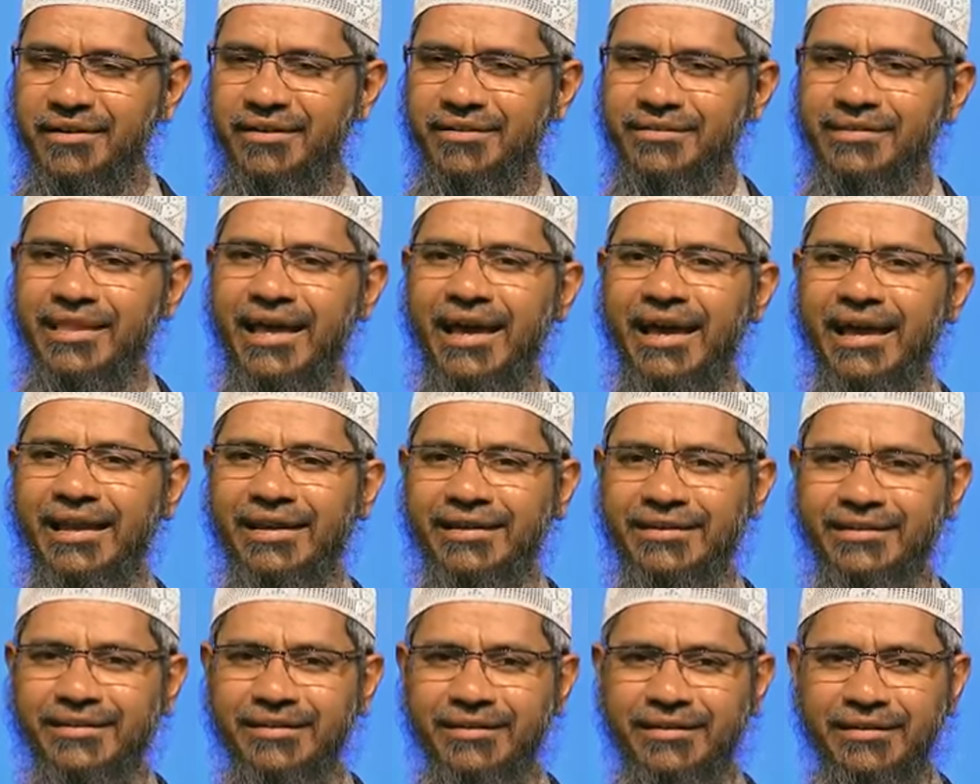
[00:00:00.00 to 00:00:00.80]

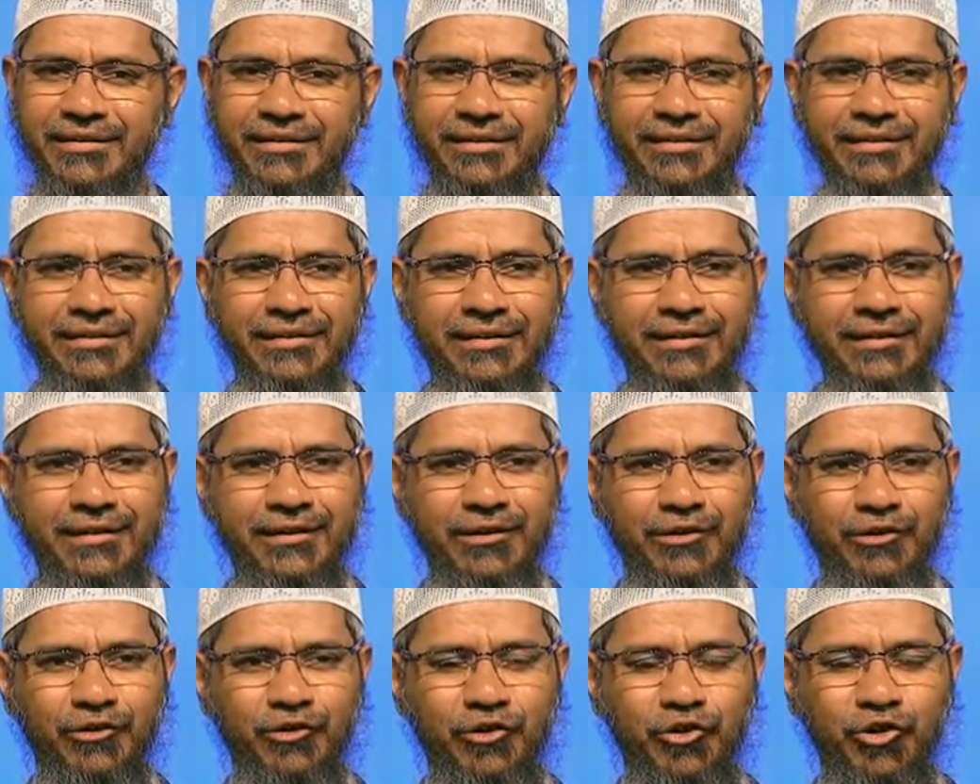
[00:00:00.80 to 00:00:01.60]
that
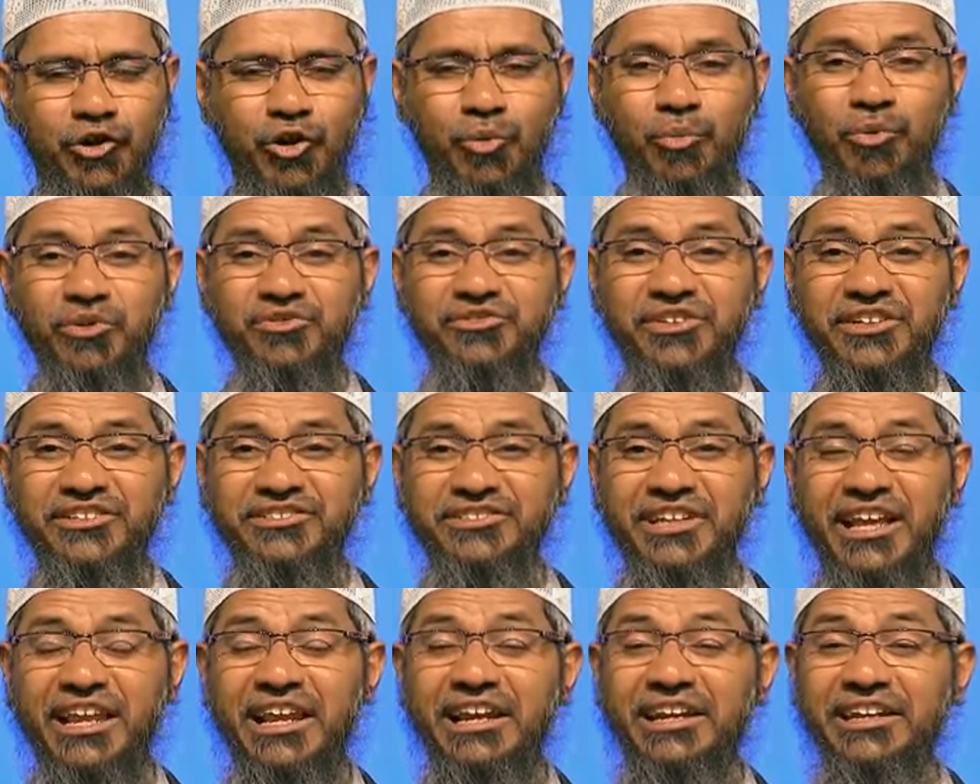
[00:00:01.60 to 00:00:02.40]

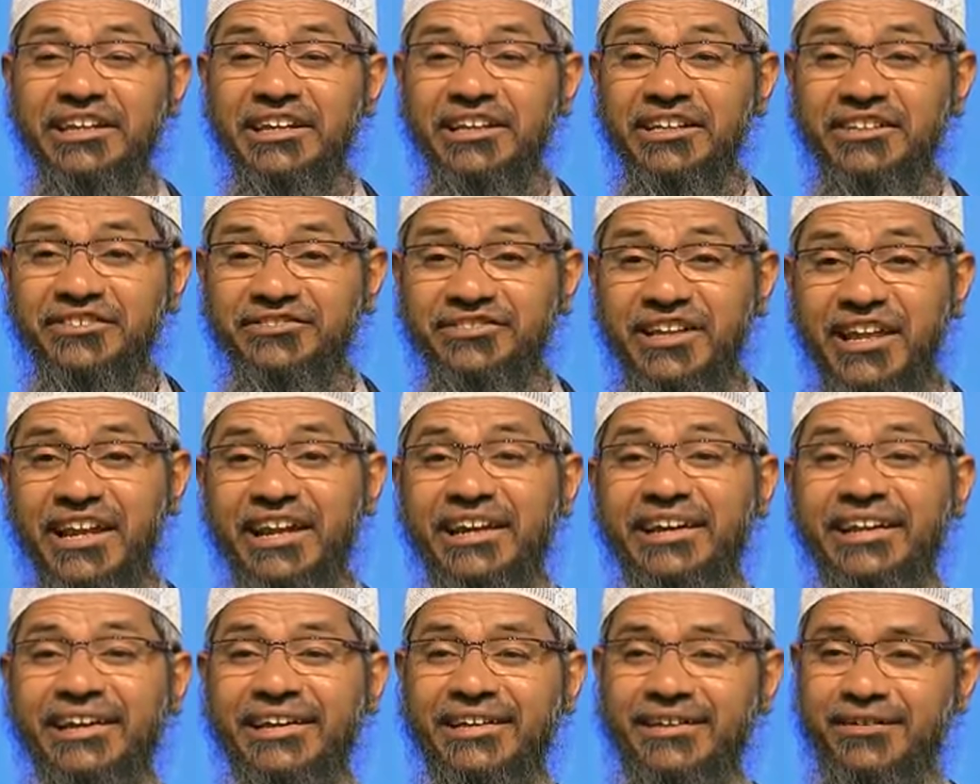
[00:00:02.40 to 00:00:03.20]
homosexuality is
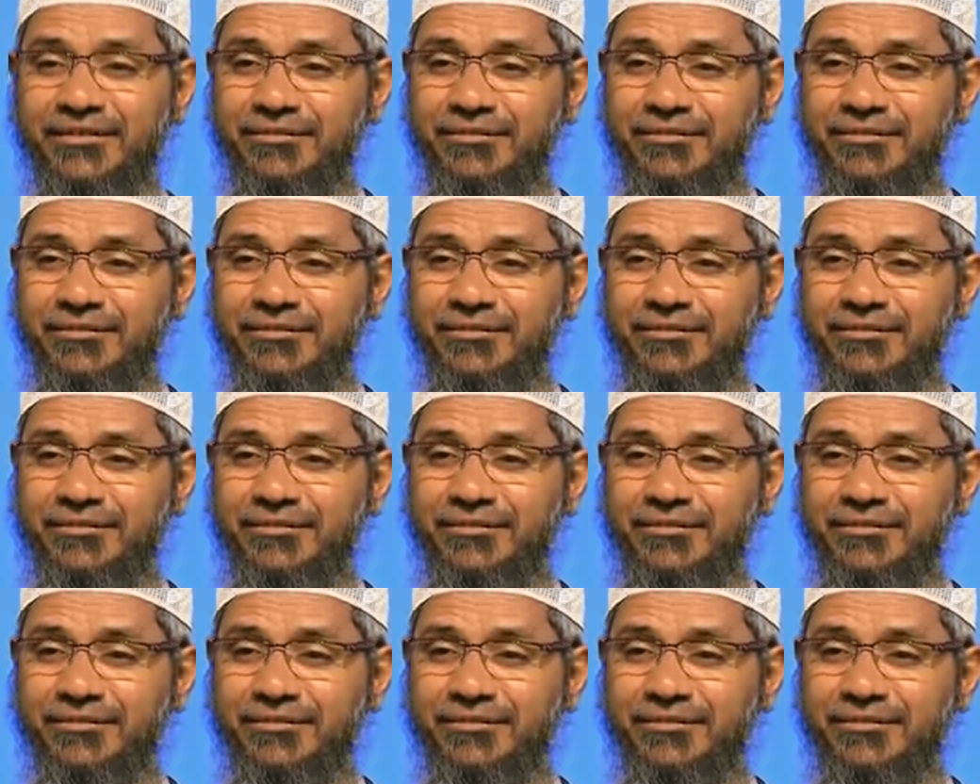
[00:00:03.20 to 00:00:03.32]
genetic.